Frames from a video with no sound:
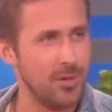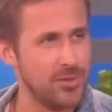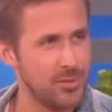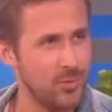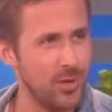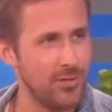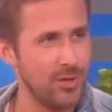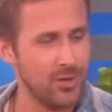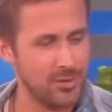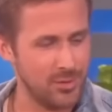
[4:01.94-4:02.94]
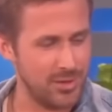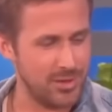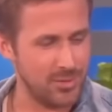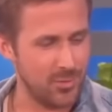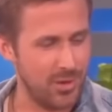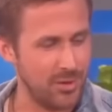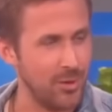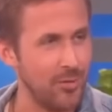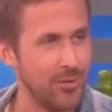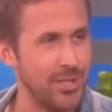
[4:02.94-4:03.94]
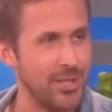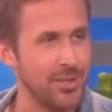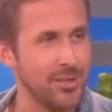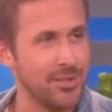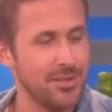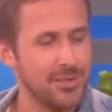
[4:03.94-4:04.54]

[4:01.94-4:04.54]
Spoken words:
but if just one of those were to just wander over here,